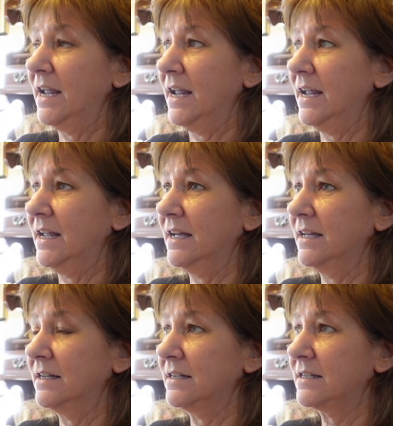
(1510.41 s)

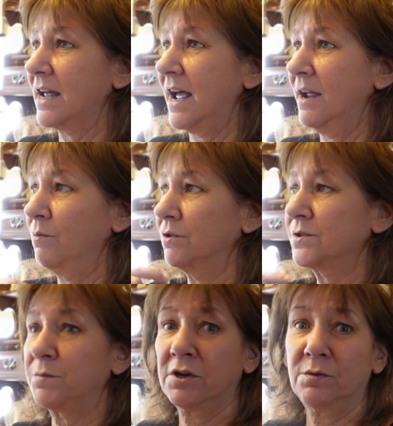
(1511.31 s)
and I will
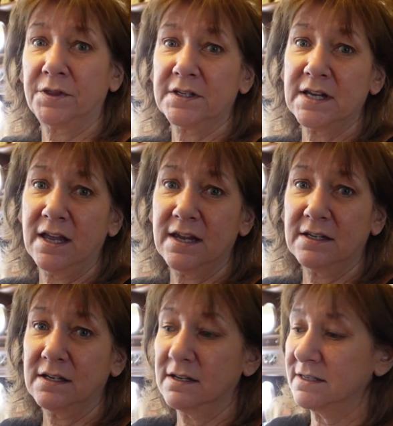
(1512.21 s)
sprinkle with
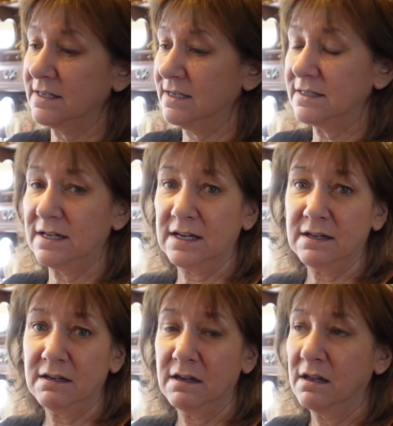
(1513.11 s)
Italian seasoning.